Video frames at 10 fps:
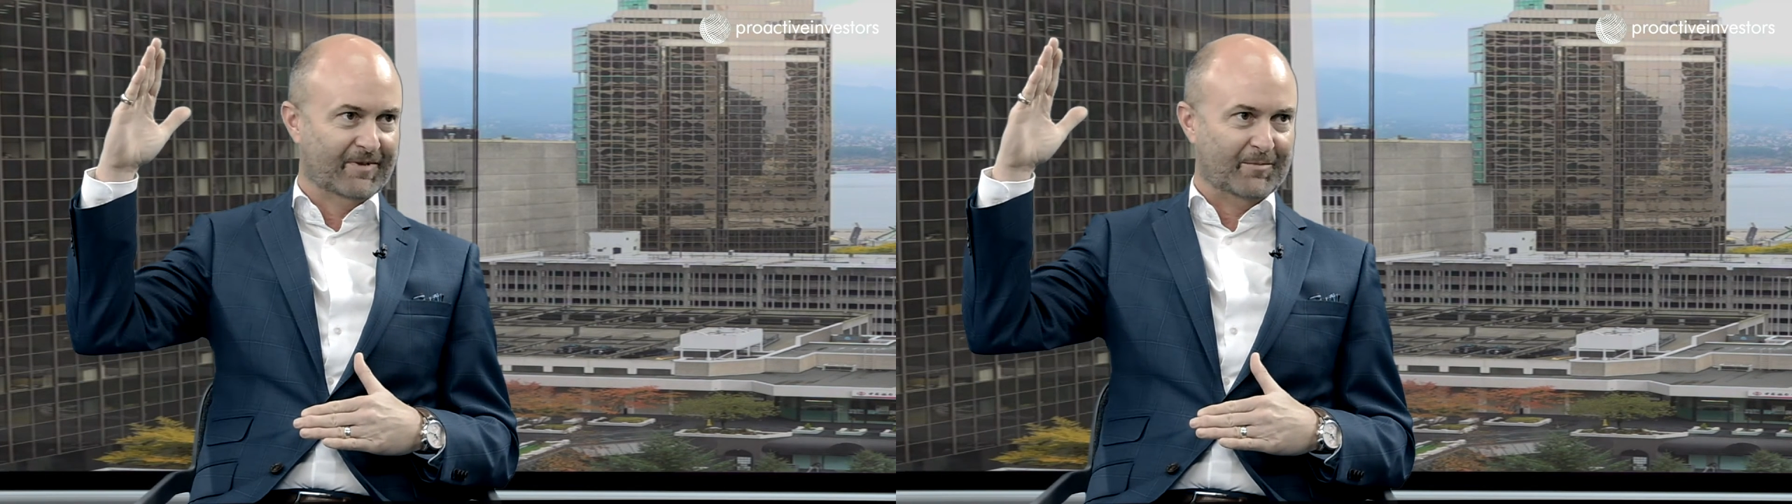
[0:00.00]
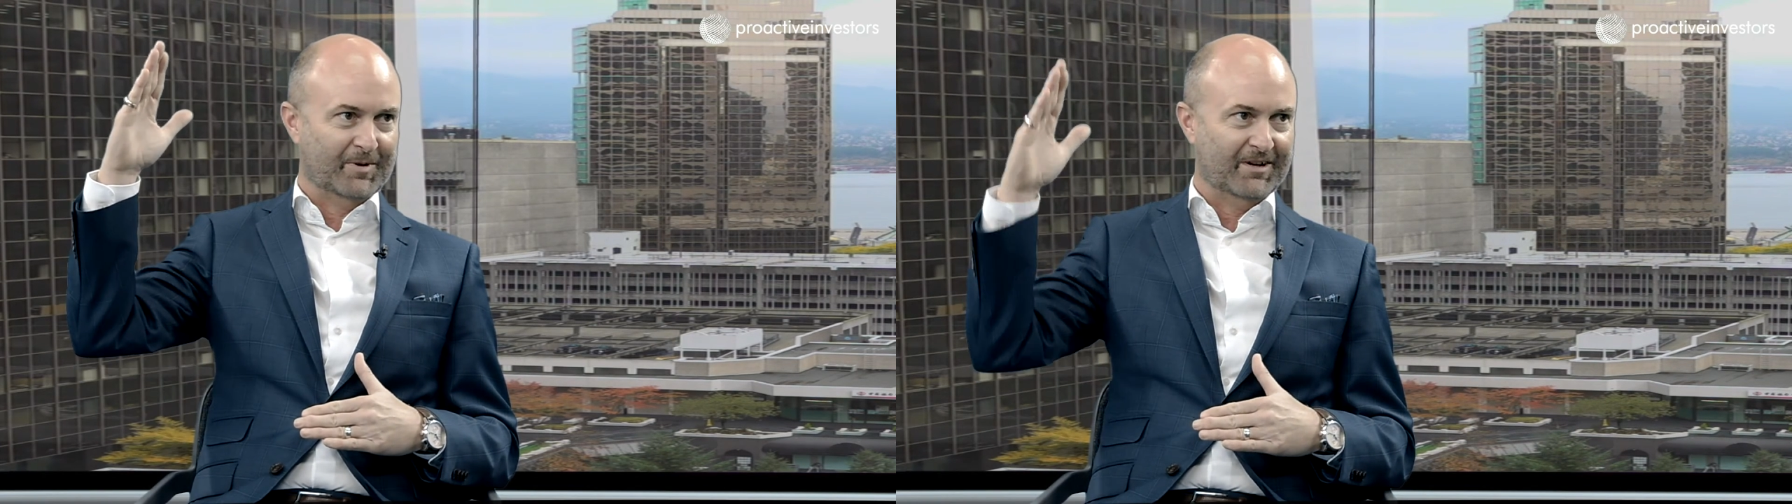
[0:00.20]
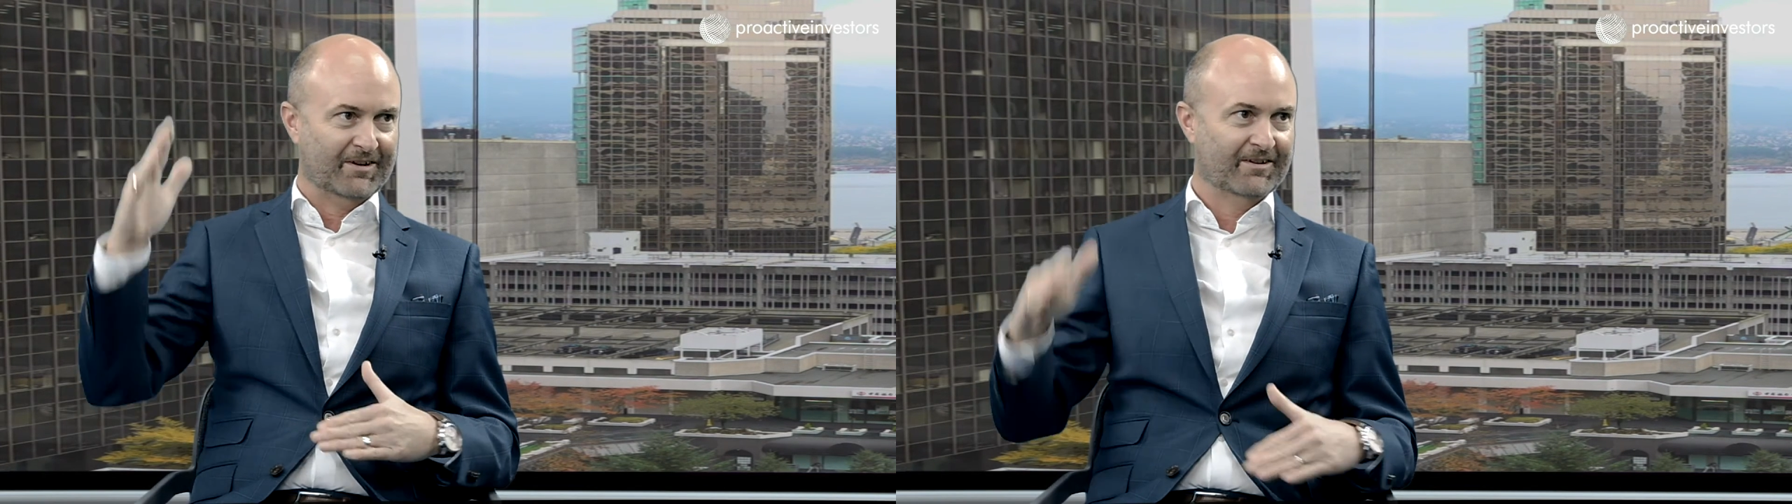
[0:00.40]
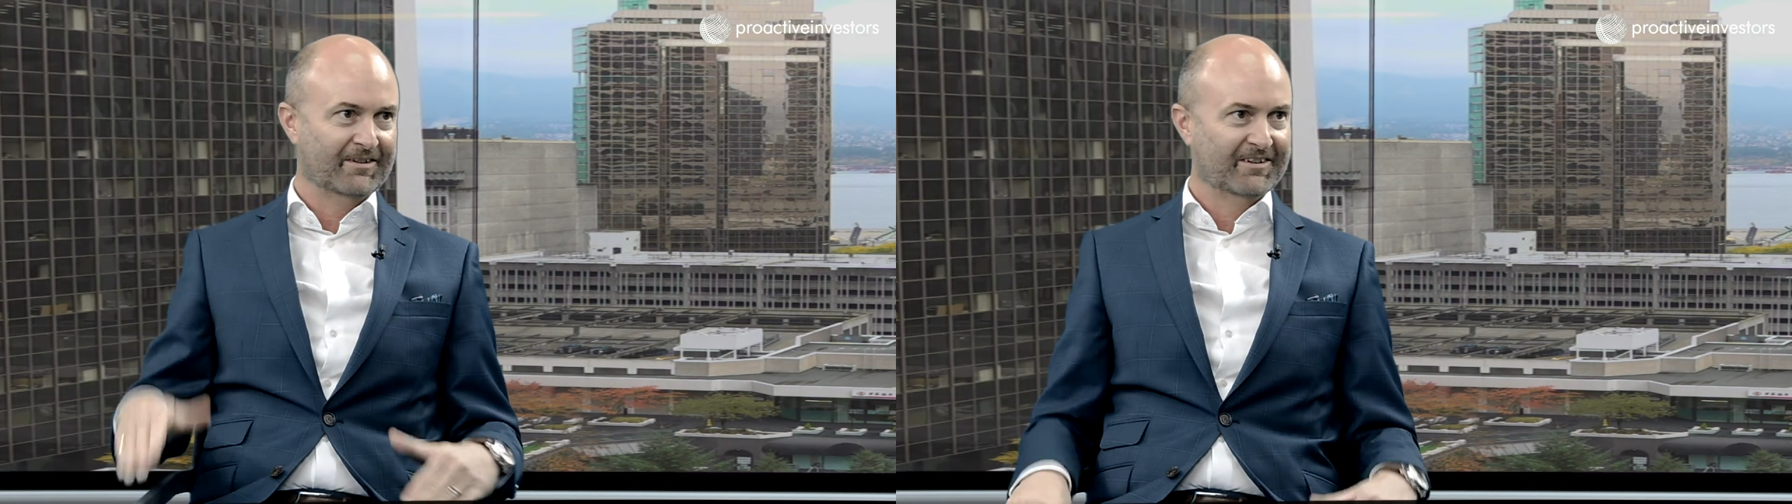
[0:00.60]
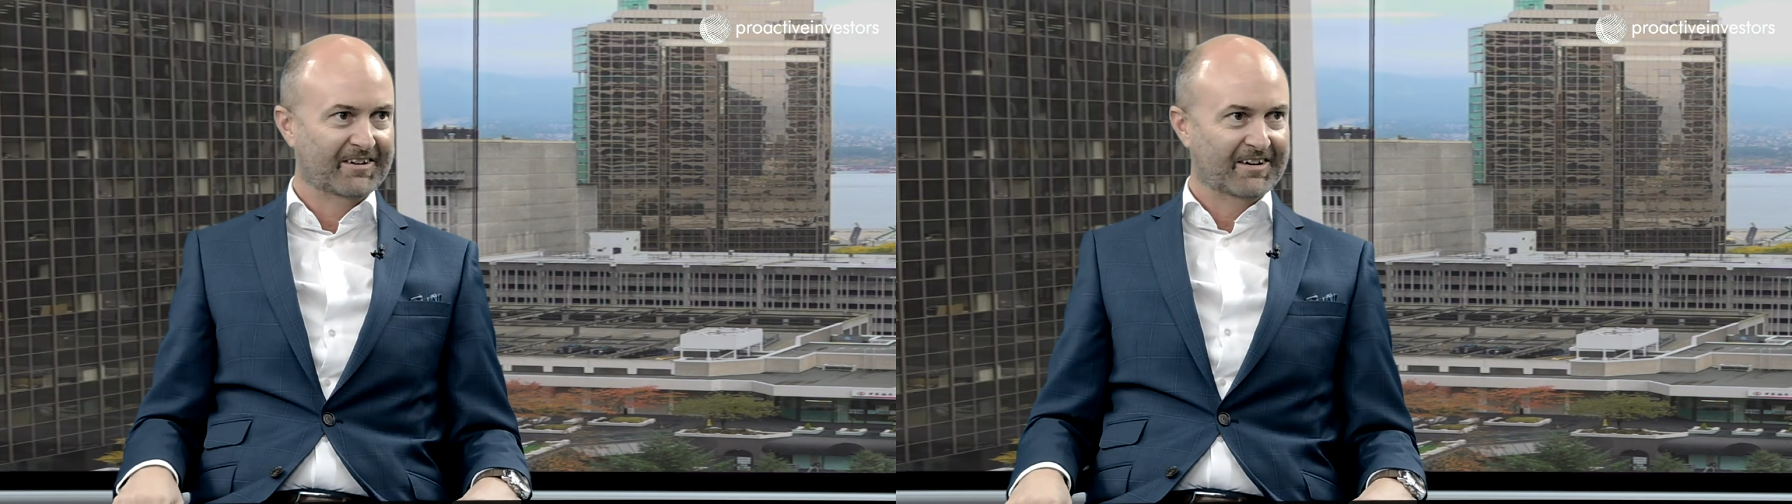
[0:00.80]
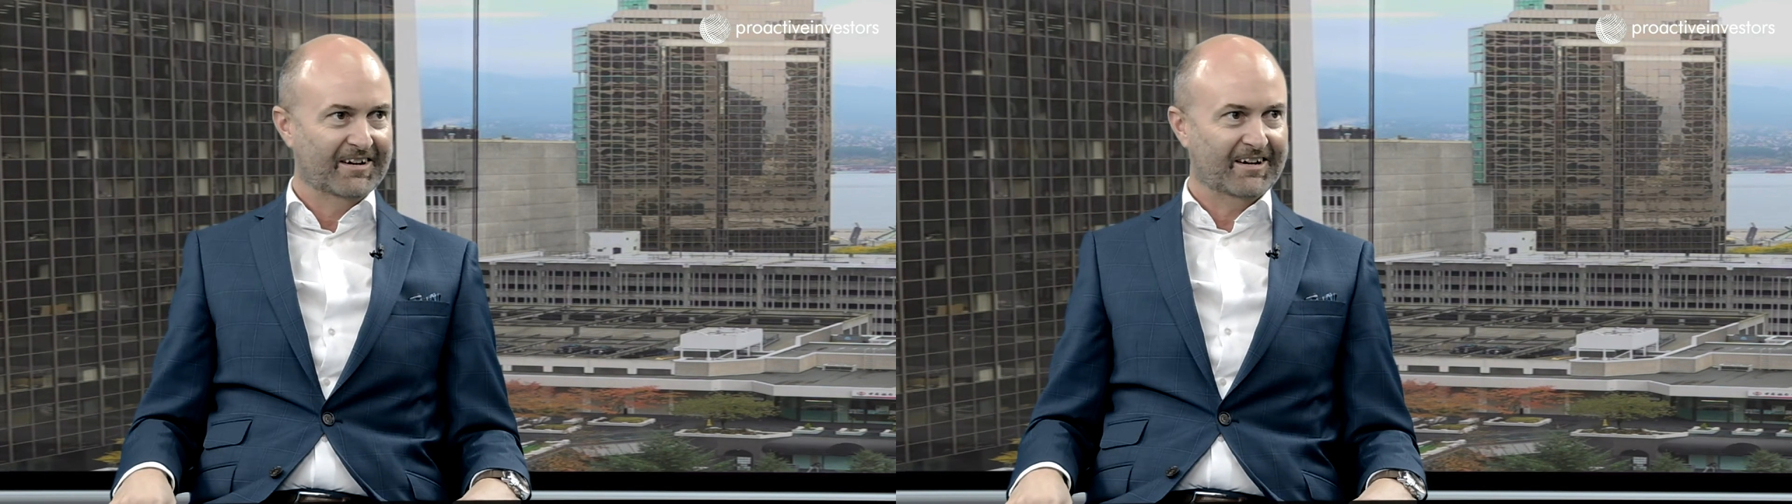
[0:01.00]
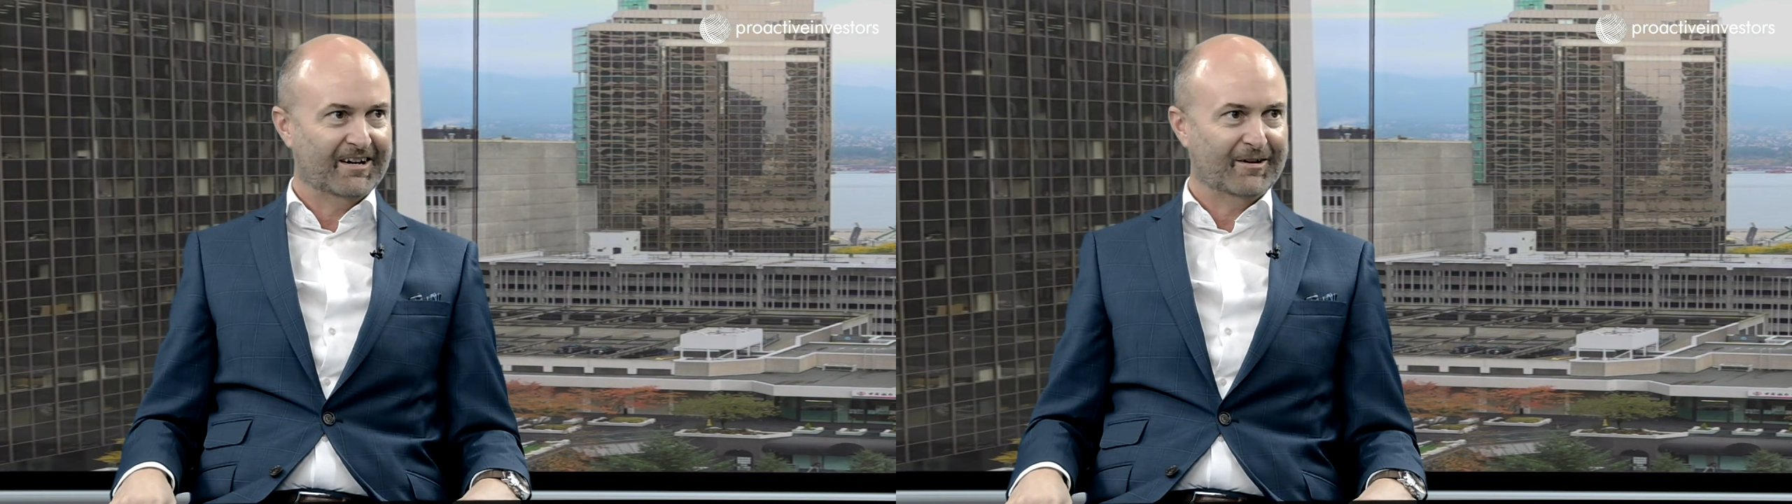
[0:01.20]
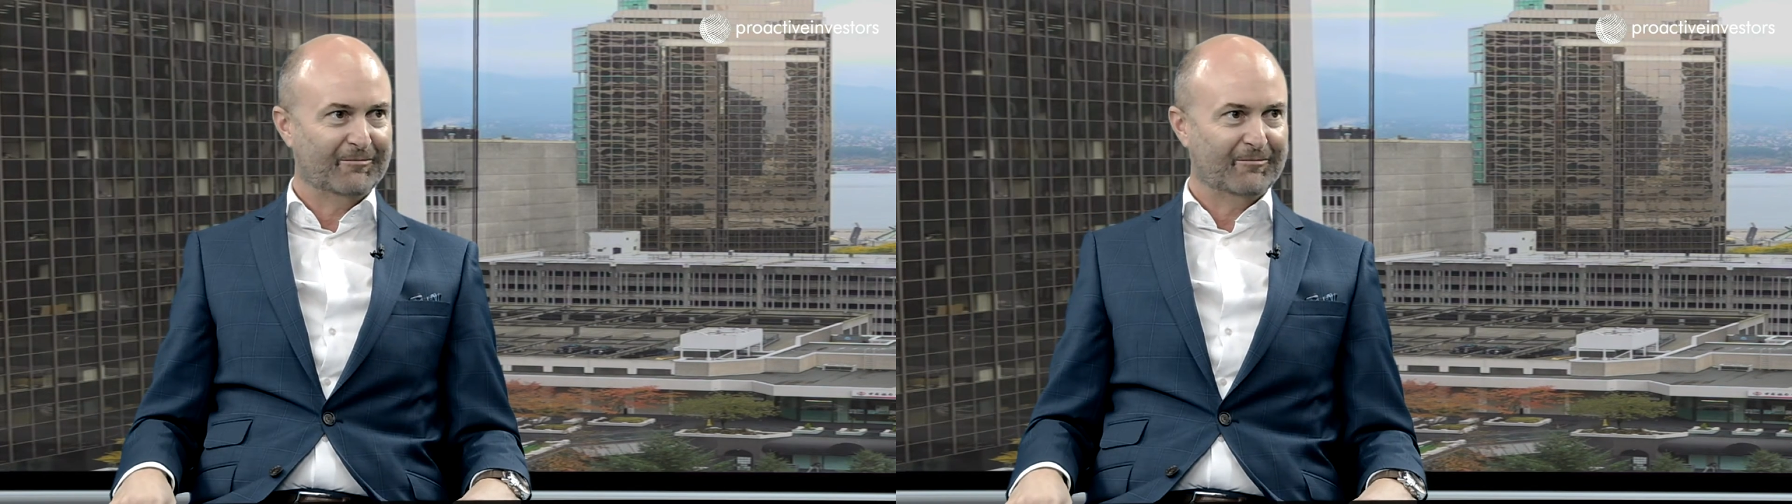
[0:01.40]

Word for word: up here. Oh. Um,